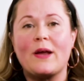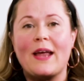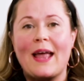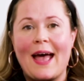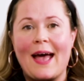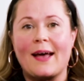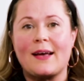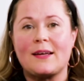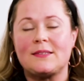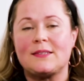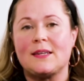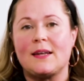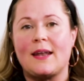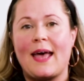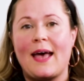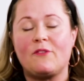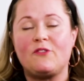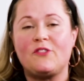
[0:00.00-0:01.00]
react
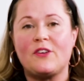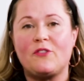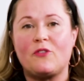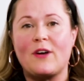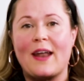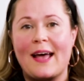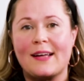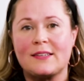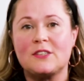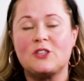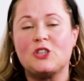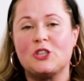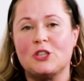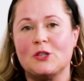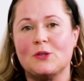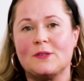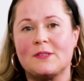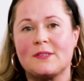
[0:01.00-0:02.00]
and have different
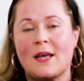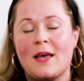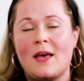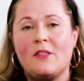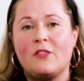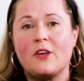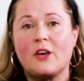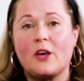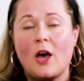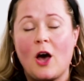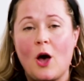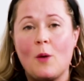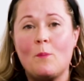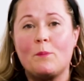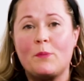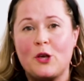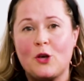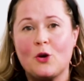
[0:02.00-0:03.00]
attitudes that
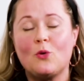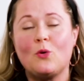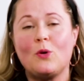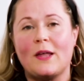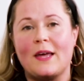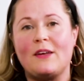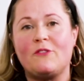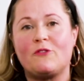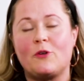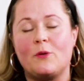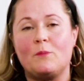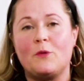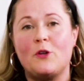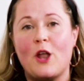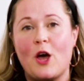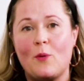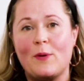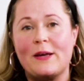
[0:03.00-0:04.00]
come purely from
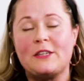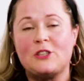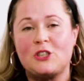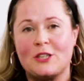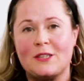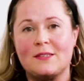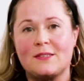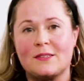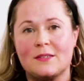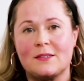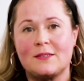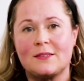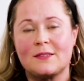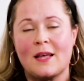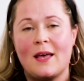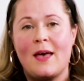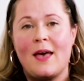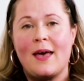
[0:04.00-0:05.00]
knowing
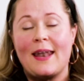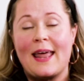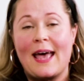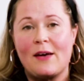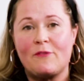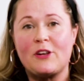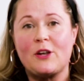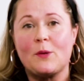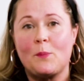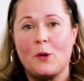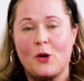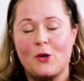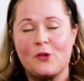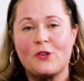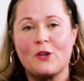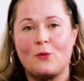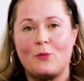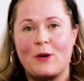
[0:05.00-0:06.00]
Jesus and having a
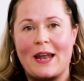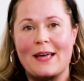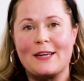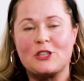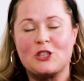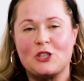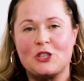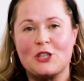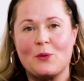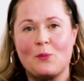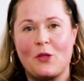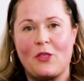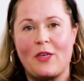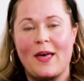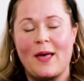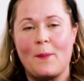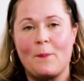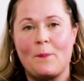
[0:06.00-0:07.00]
personal relationship with
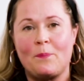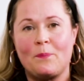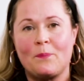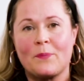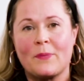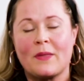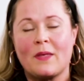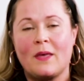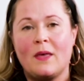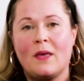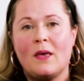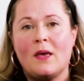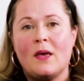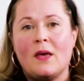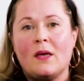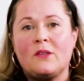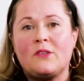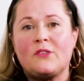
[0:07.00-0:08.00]
him.
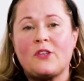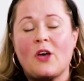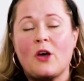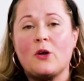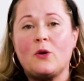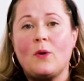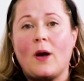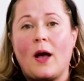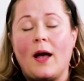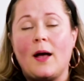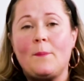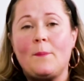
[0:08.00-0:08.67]
So